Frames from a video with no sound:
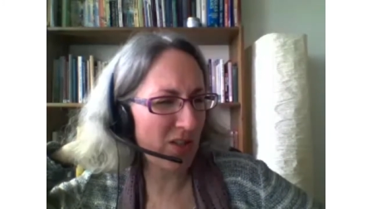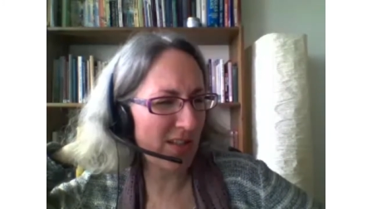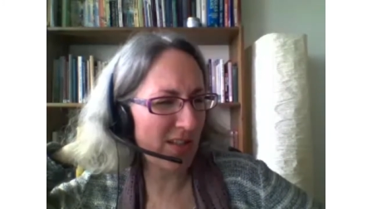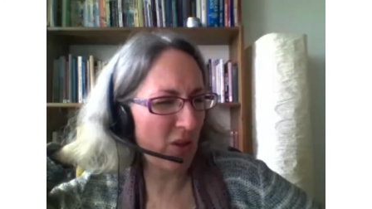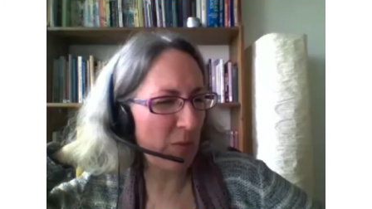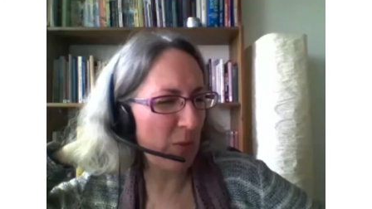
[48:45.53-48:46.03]

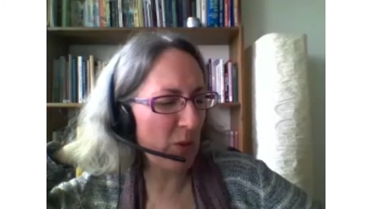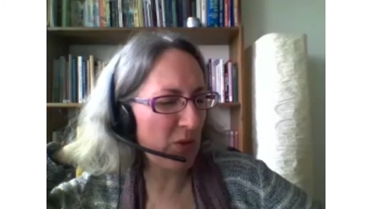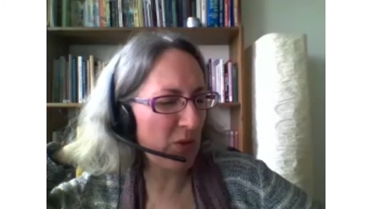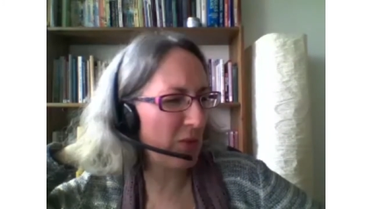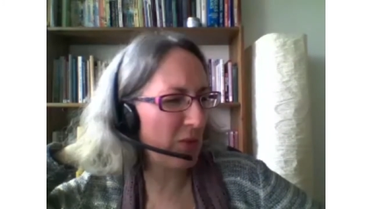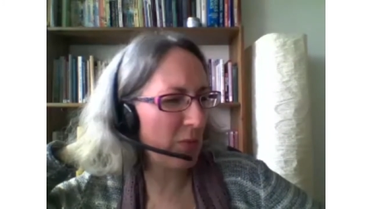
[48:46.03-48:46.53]
which is at the
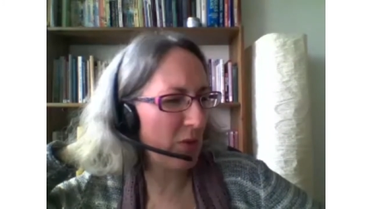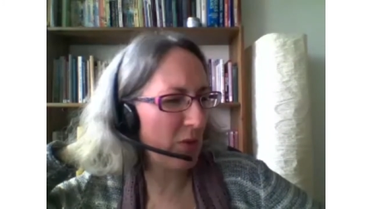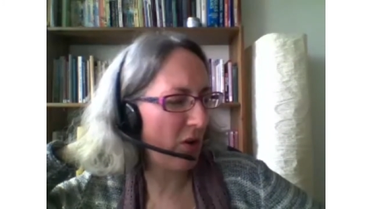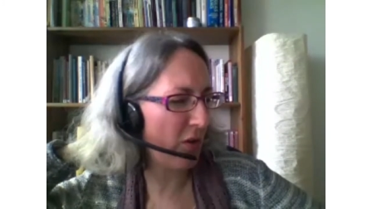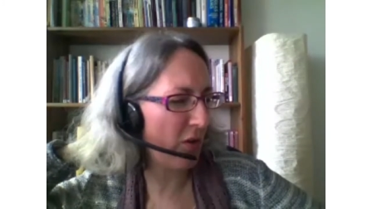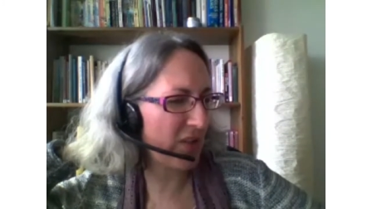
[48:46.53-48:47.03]
bottom
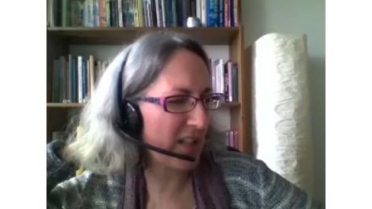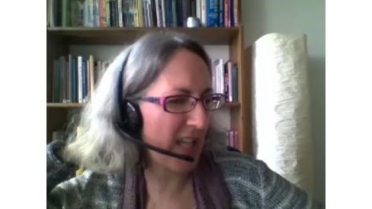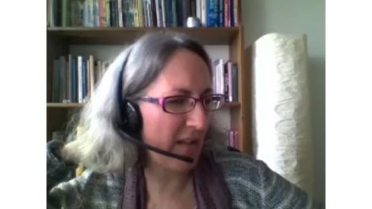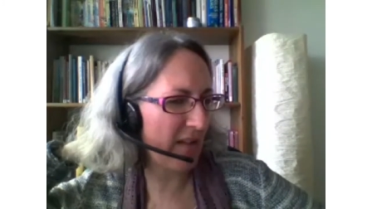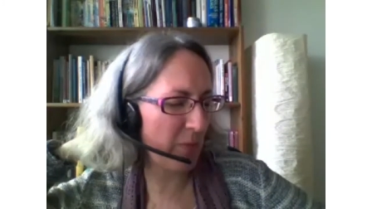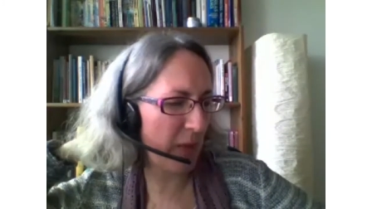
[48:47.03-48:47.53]
of the
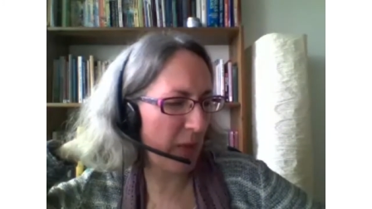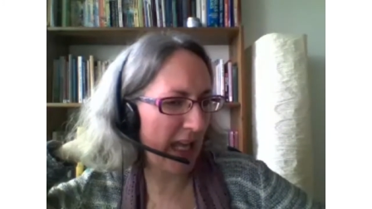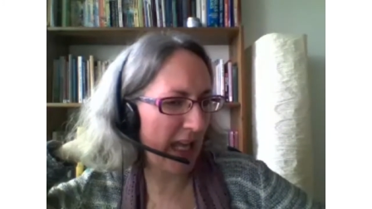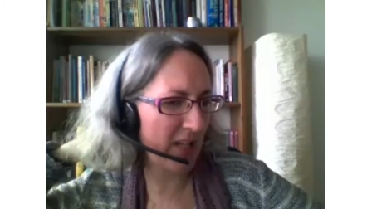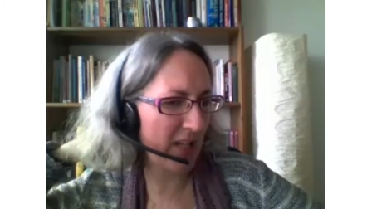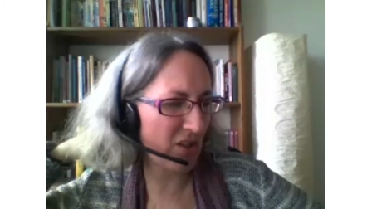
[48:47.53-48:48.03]
Sarah
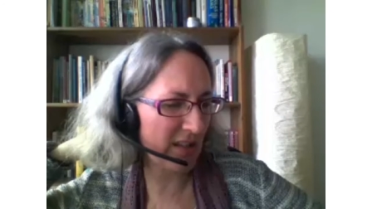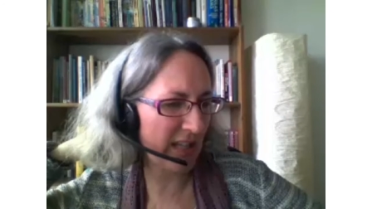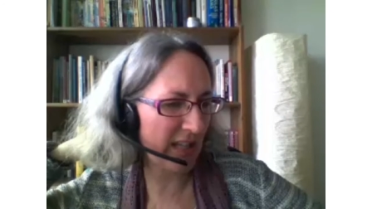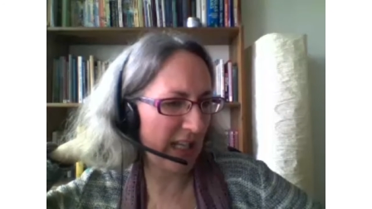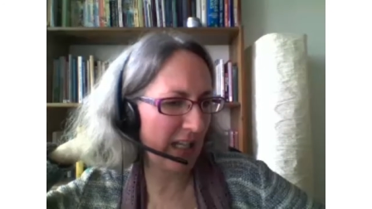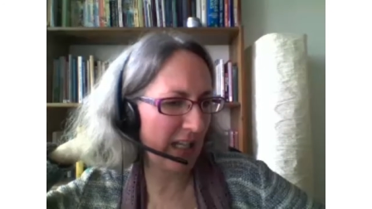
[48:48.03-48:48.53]
page, I
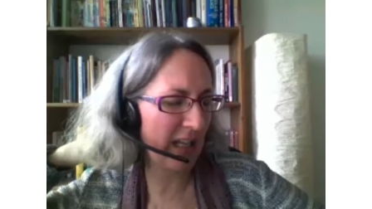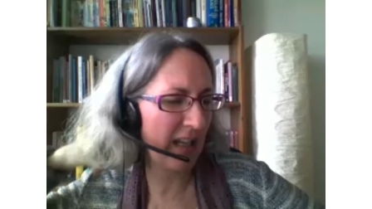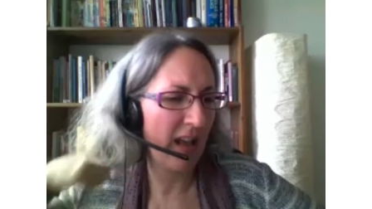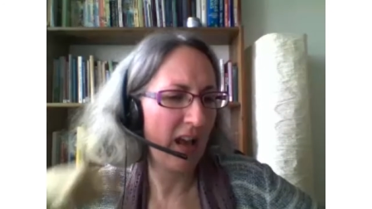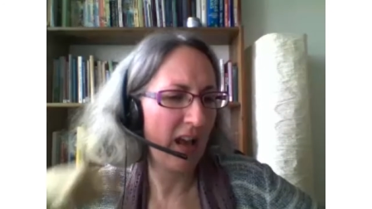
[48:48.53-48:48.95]
think.